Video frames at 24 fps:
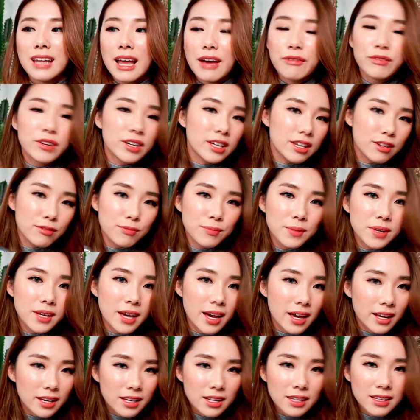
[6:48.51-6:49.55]
never give
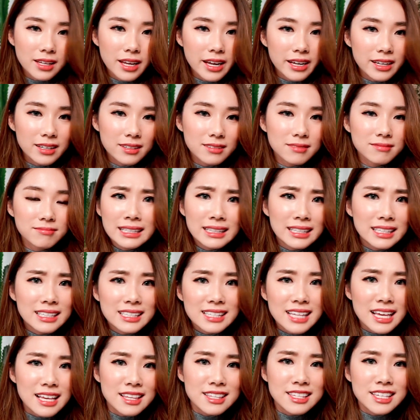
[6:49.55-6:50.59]
me any like
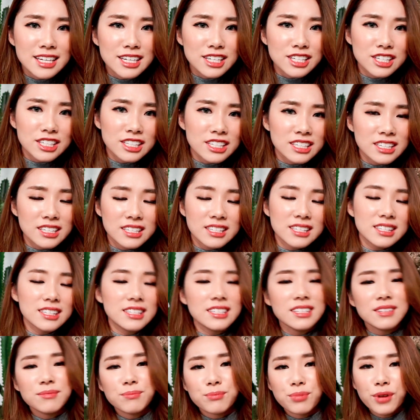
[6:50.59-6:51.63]
tingling sensations,
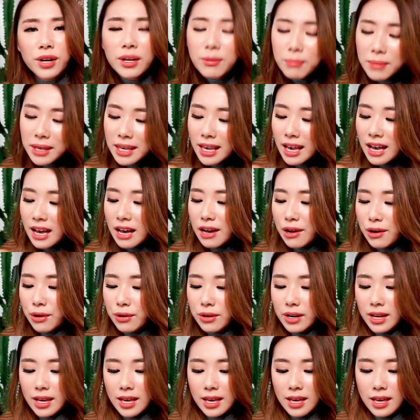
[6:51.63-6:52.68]
didn't break me
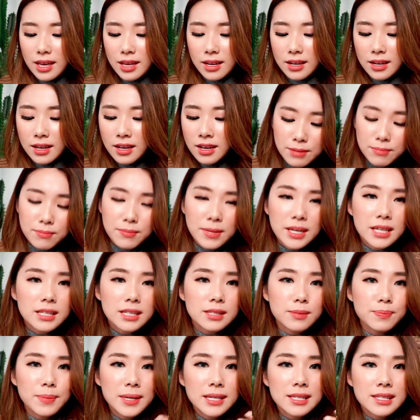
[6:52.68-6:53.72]
out, and it
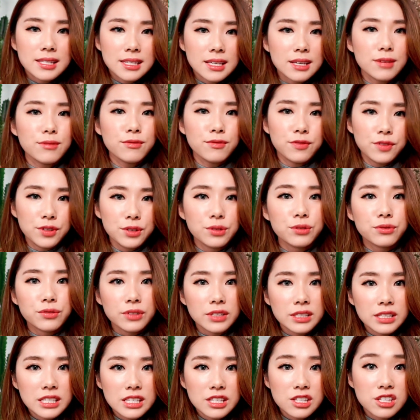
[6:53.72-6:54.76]
makes my skin feel
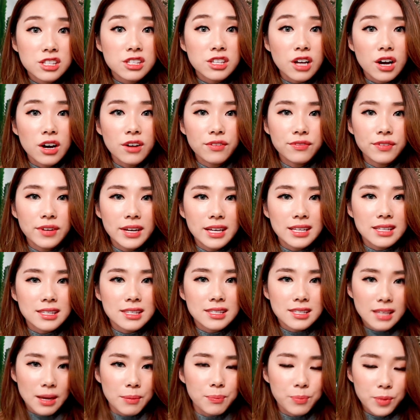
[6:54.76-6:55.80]
really soft and
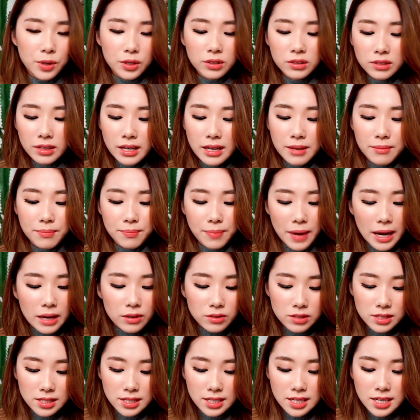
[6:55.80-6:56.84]
supple and
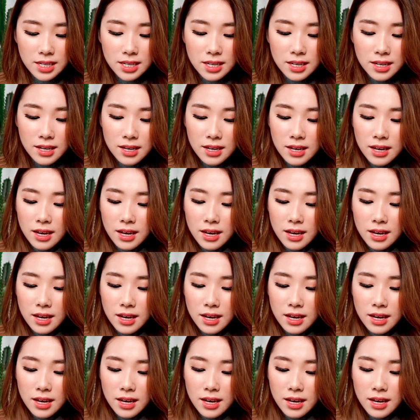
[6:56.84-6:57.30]
bouncy.